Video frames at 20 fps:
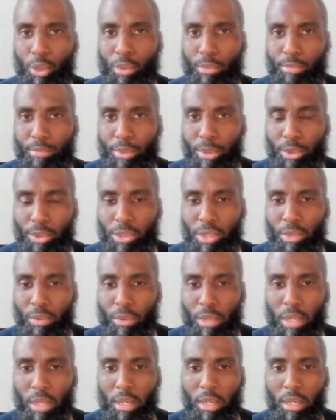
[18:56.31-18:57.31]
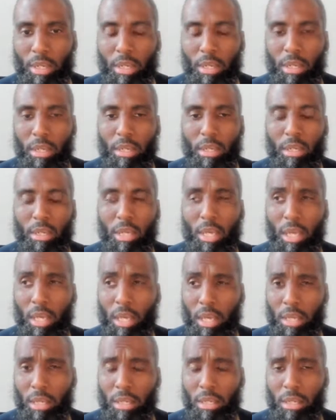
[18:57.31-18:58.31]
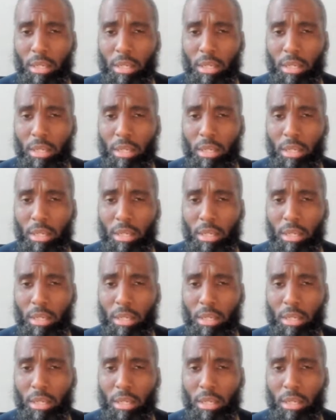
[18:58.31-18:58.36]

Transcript: mercy on it, and